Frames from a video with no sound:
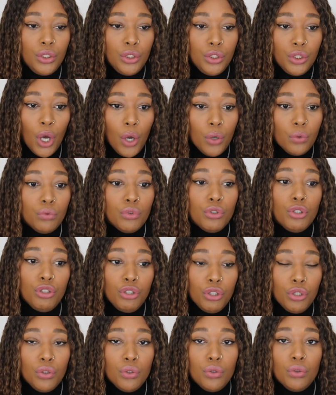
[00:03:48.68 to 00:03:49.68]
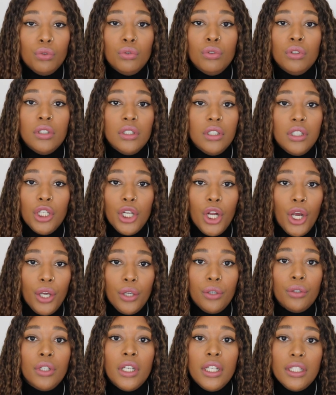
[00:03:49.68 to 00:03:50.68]
don't do you
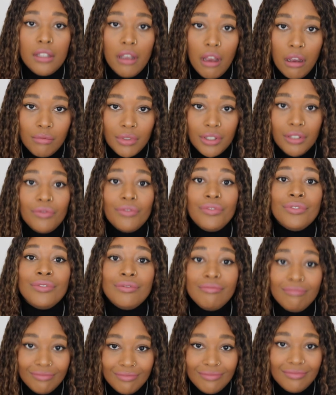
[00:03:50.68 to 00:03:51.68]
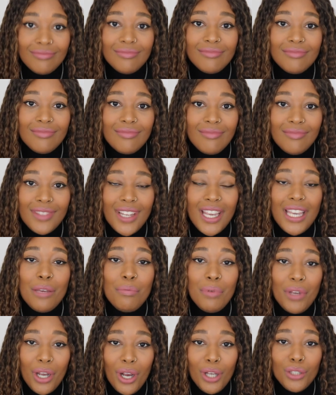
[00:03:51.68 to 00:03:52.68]
know in terms of
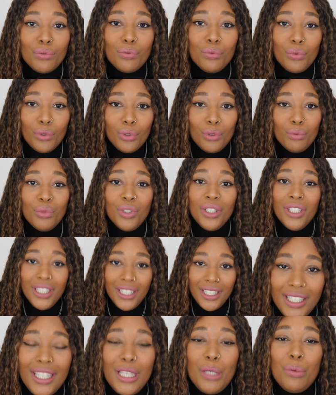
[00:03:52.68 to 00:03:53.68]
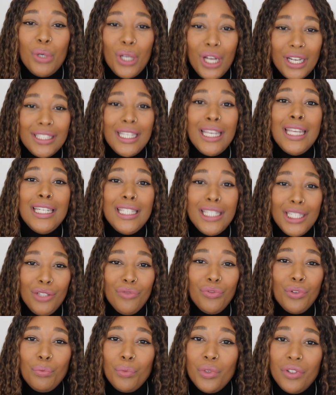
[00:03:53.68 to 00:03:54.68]
keeping us warm keeping us heated
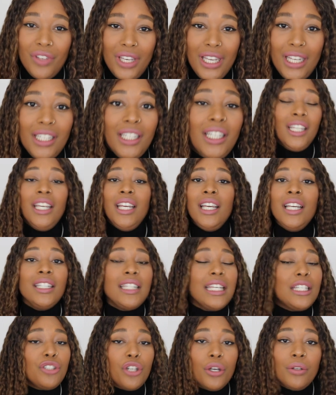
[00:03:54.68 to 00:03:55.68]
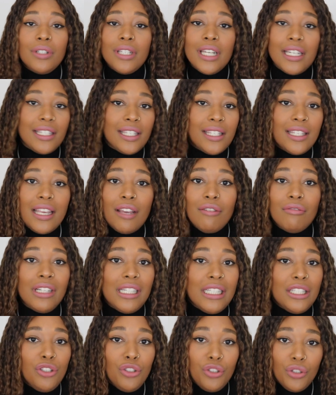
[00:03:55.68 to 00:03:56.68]
from within they don't
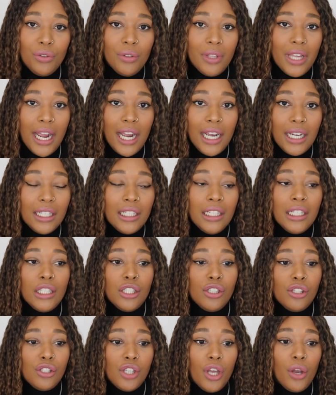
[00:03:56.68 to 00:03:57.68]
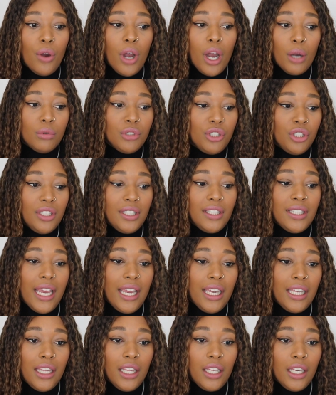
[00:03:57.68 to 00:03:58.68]
necessarily do that so I would just
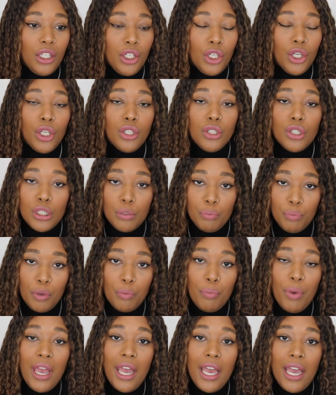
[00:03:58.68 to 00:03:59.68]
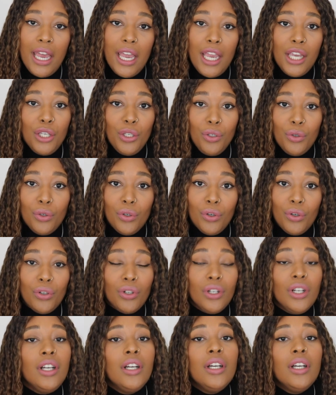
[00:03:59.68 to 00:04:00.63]
say that you know just prepare your